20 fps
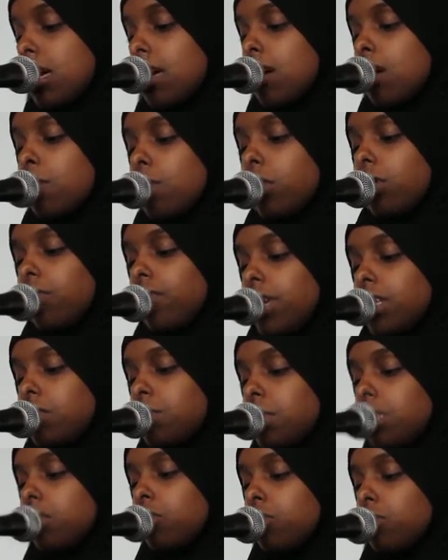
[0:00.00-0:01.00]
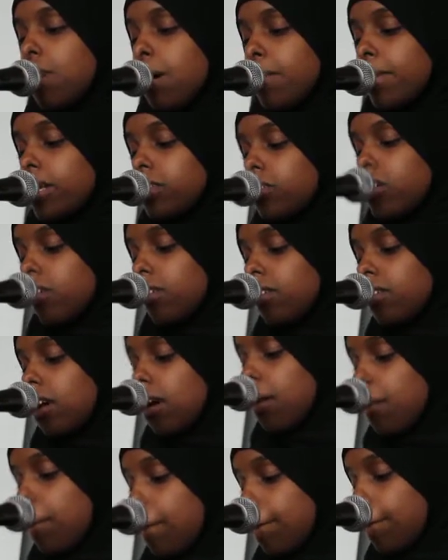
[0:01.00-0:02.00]
it motivates me to do my best all the
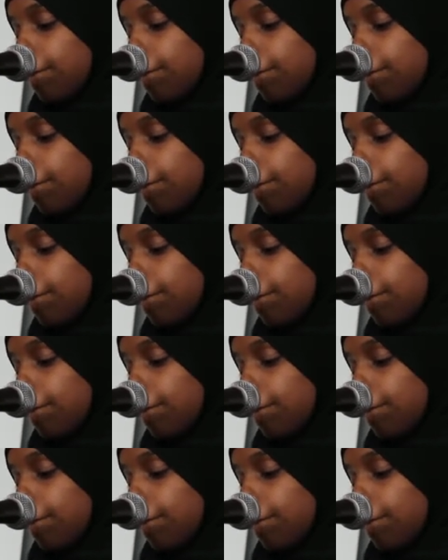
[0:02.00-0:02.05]
time.